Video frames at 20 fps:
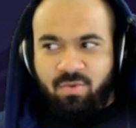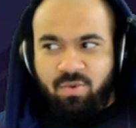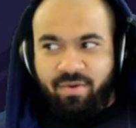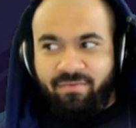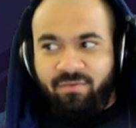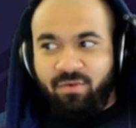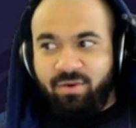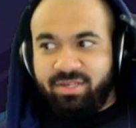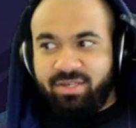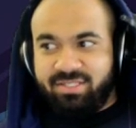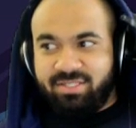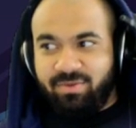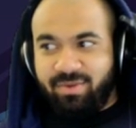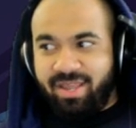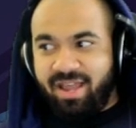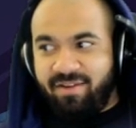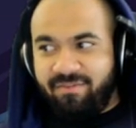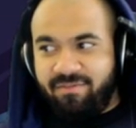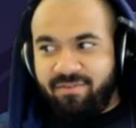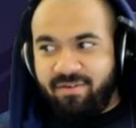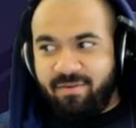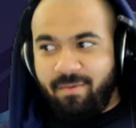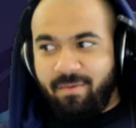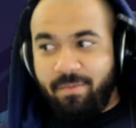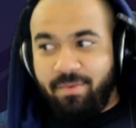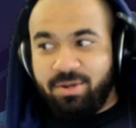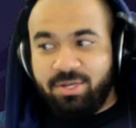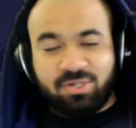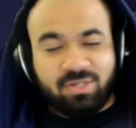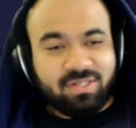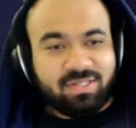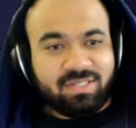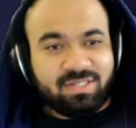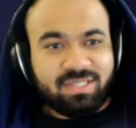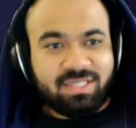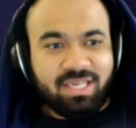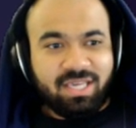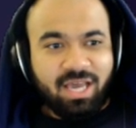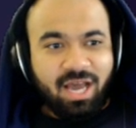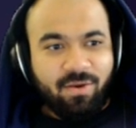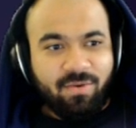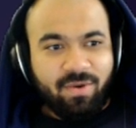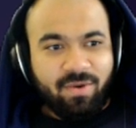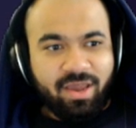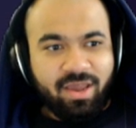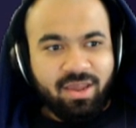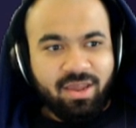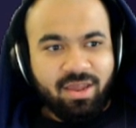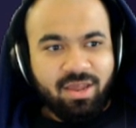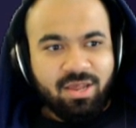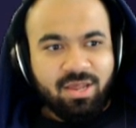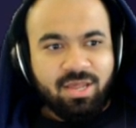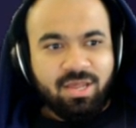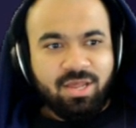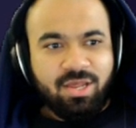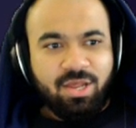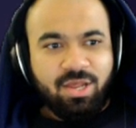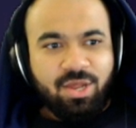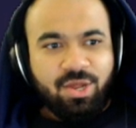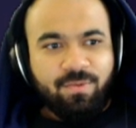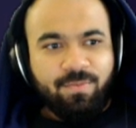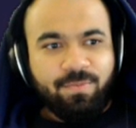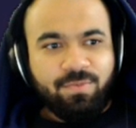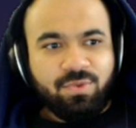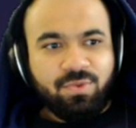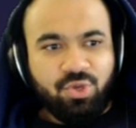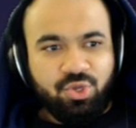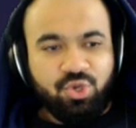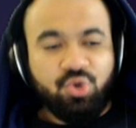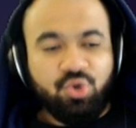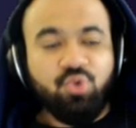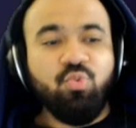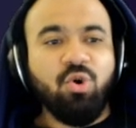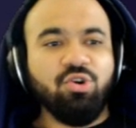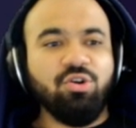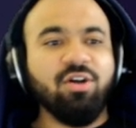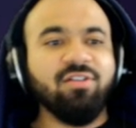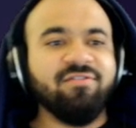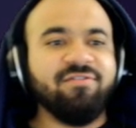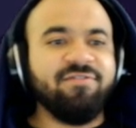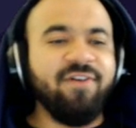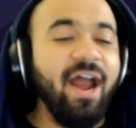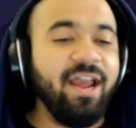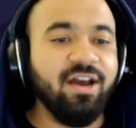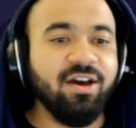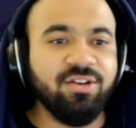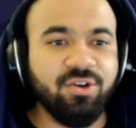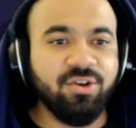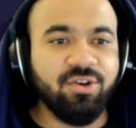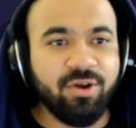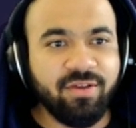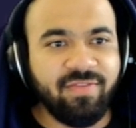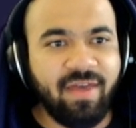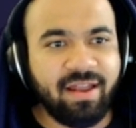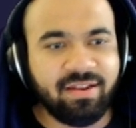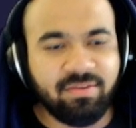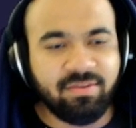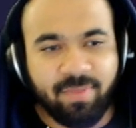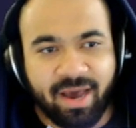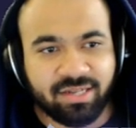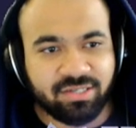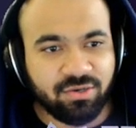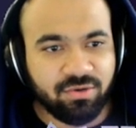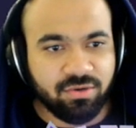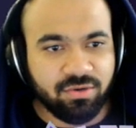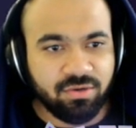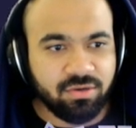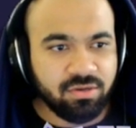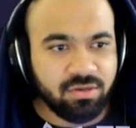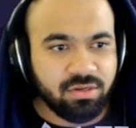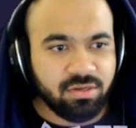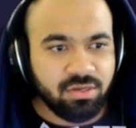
What voice do we have for him? I'm pretty sure this is Kiawe. You were on fire during that battle.